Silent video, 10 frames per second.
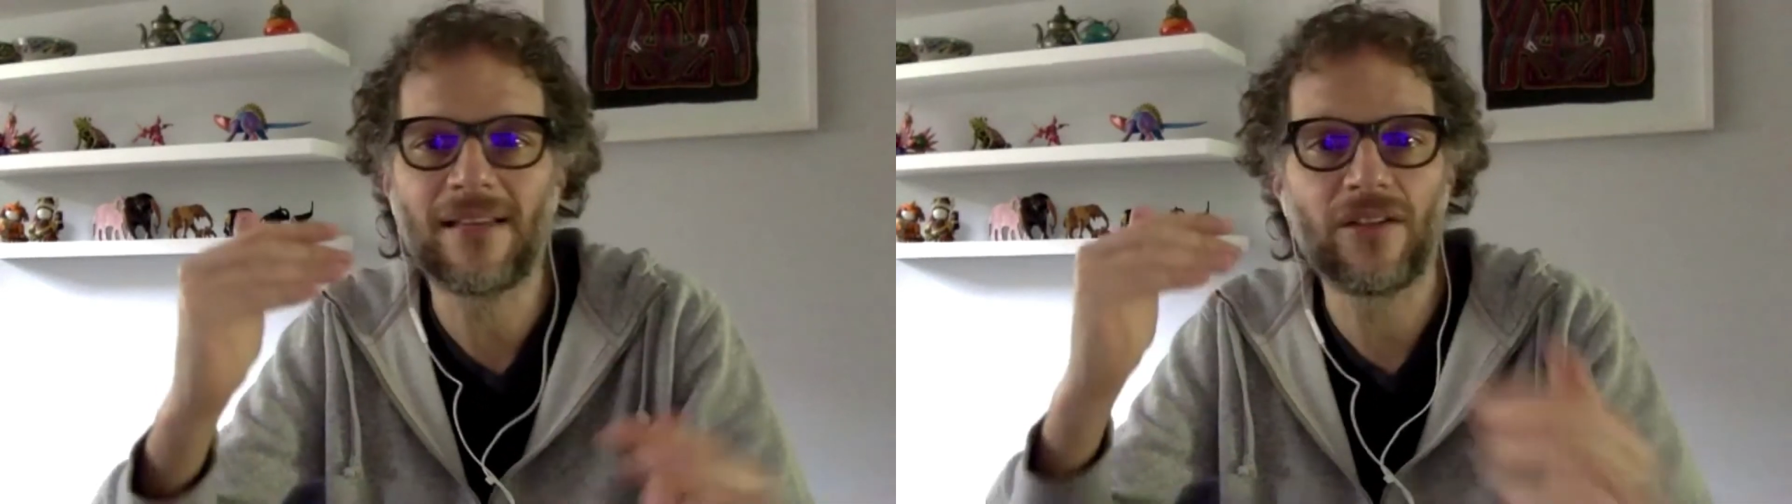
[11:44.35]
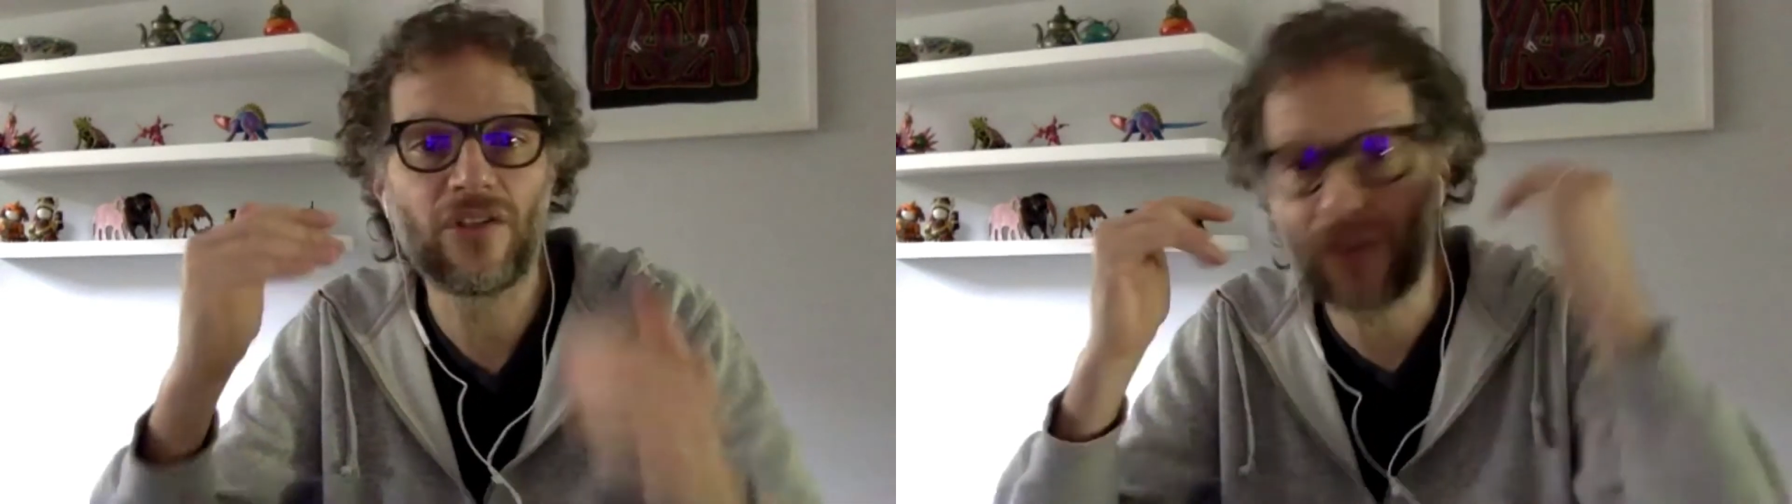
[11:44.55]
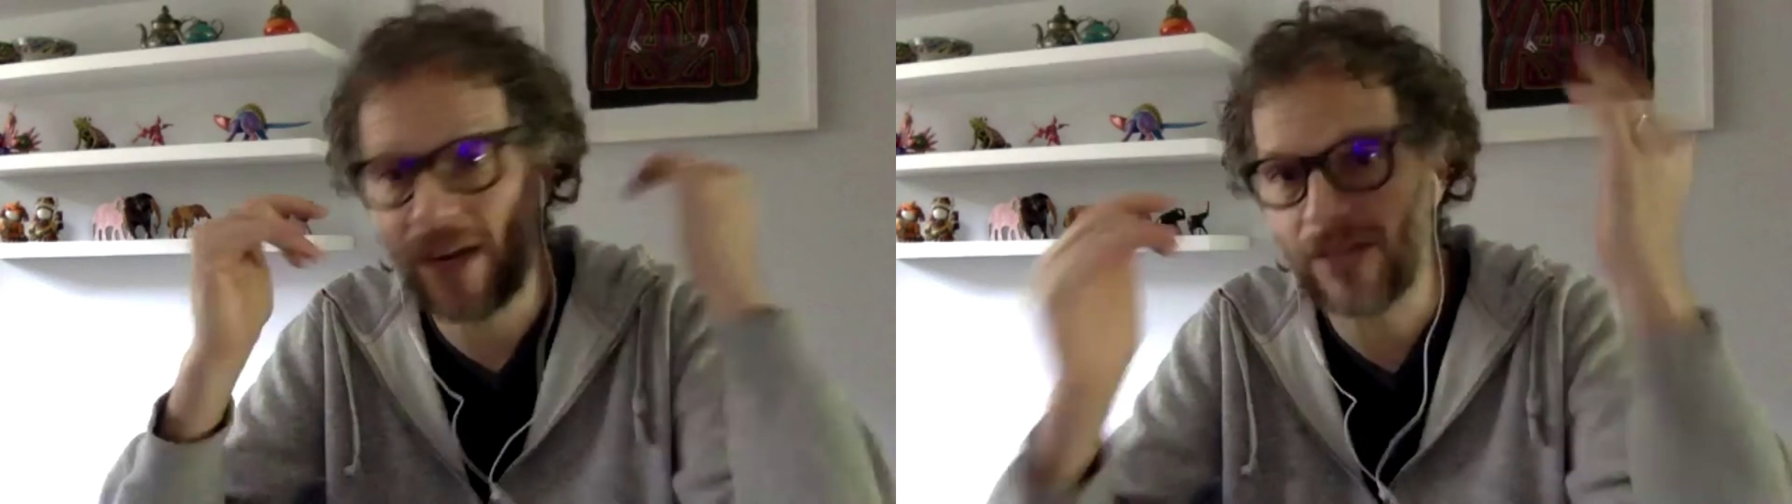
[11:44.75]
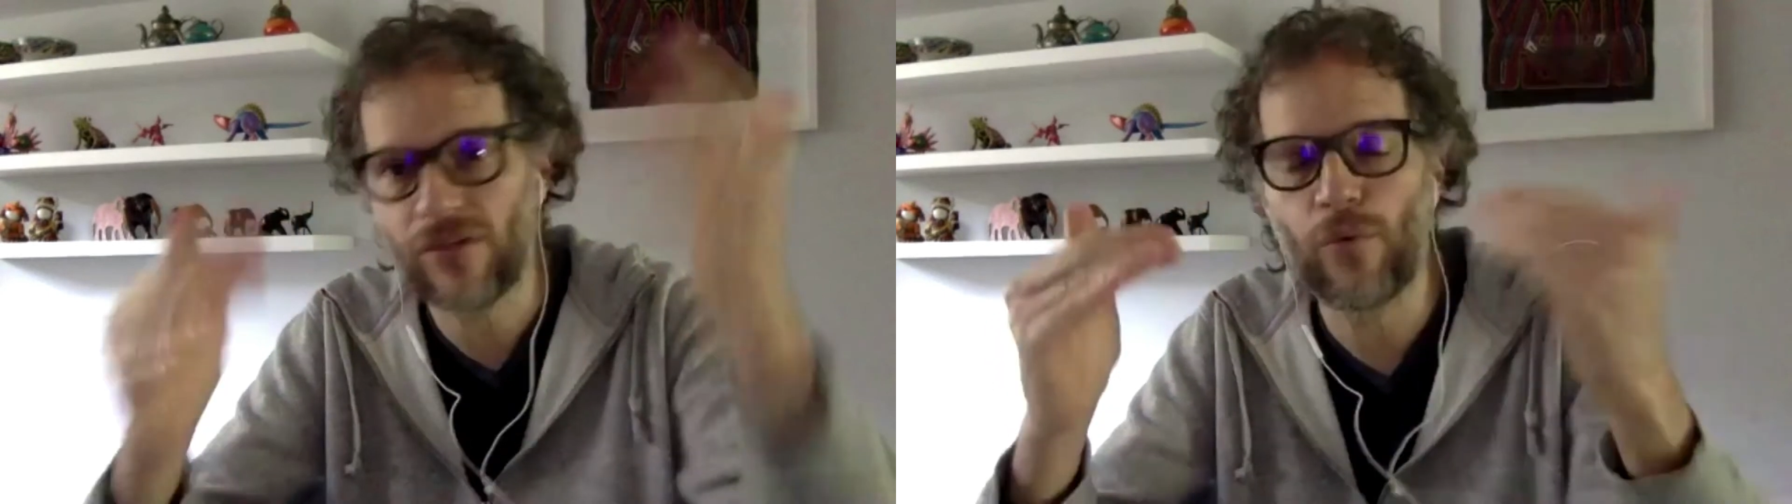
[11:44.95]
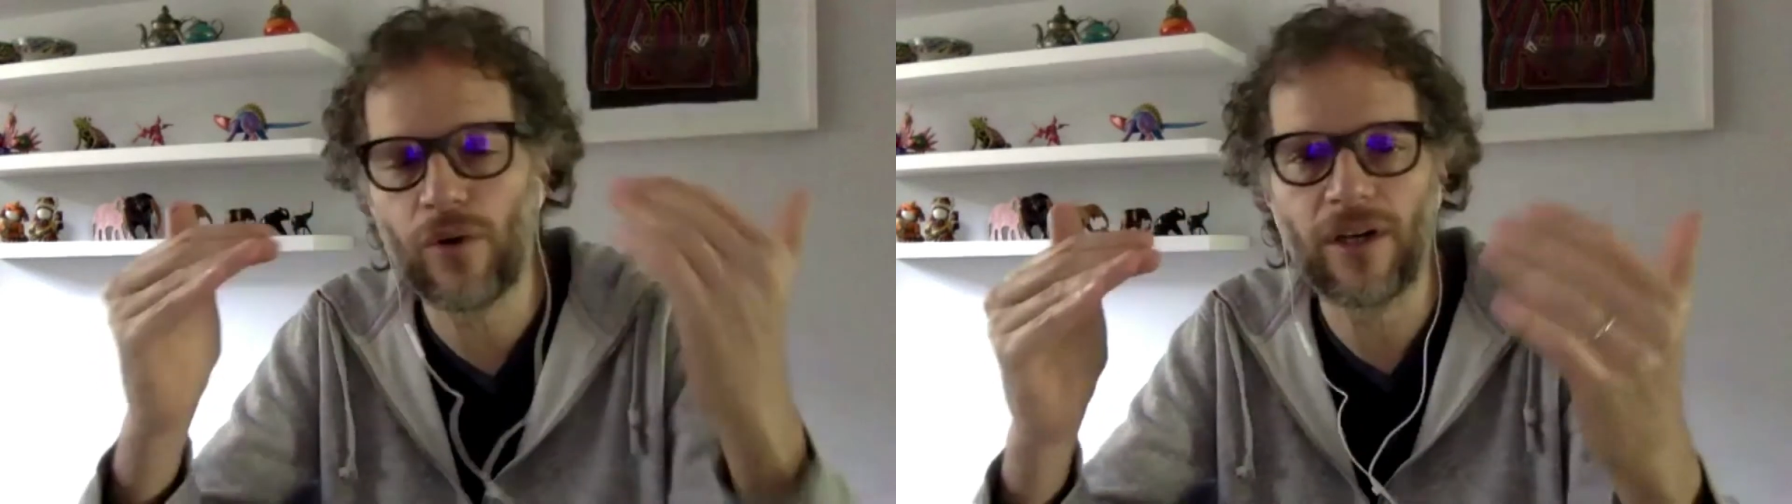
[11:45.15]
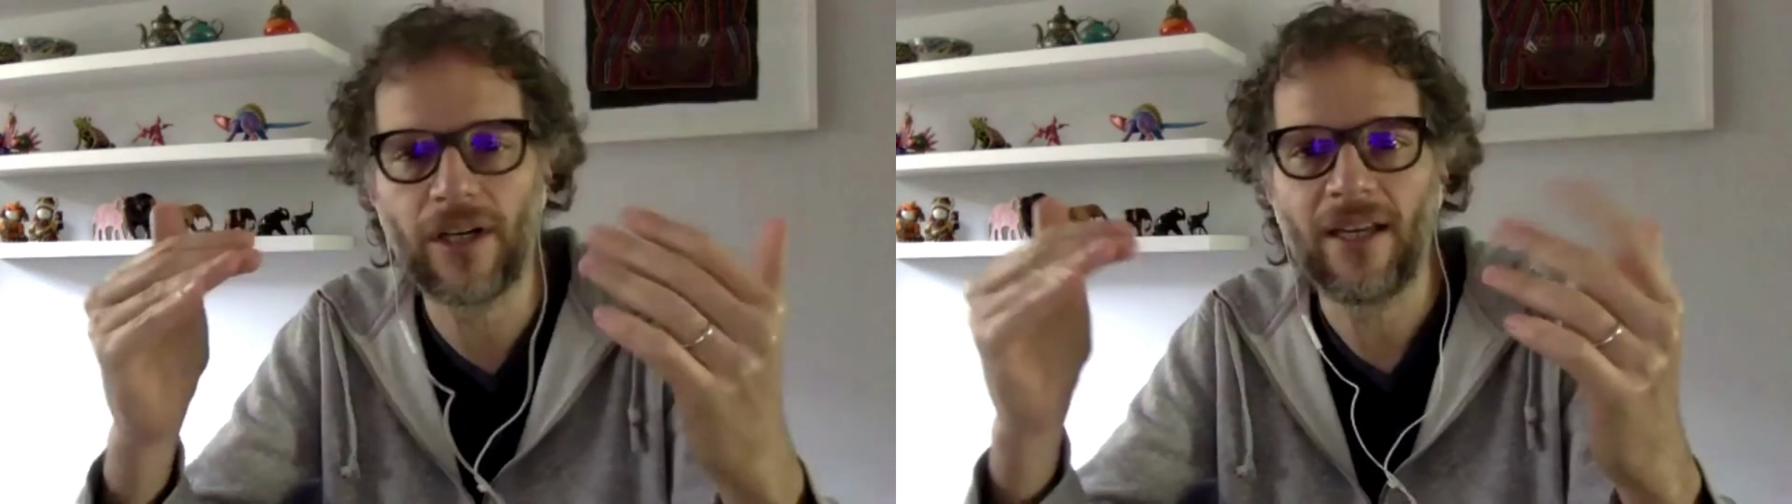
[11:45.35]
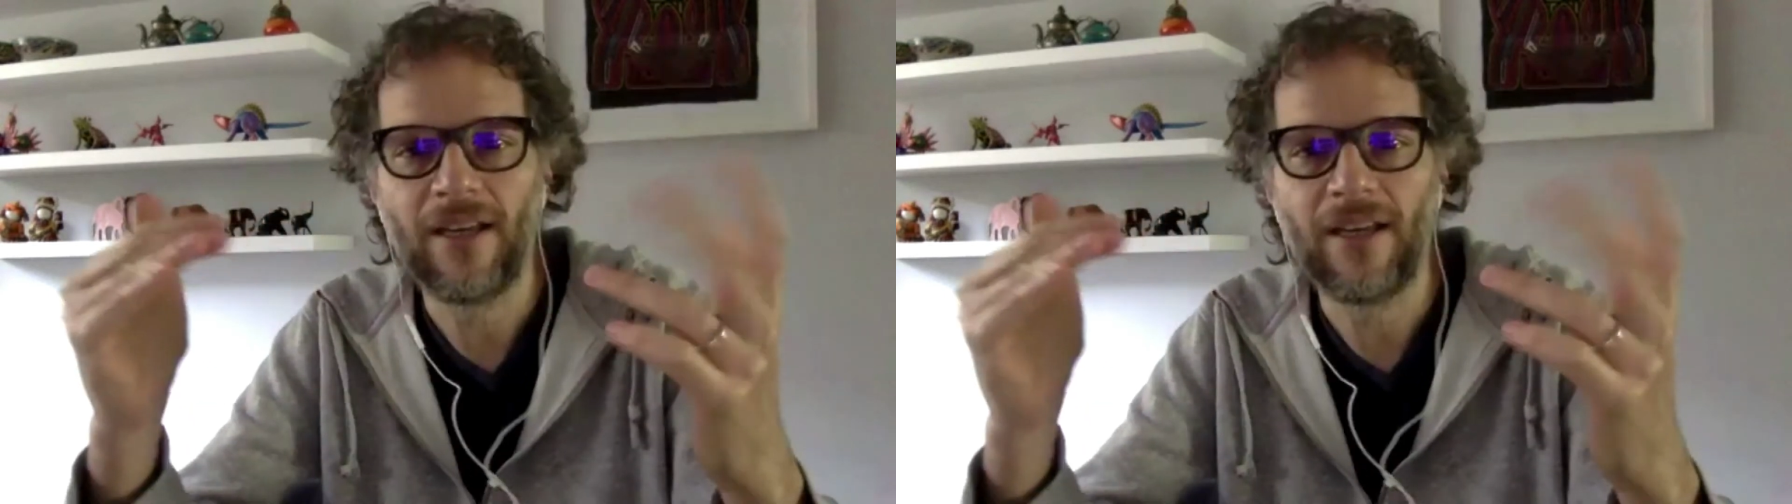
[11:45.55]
and trying to work.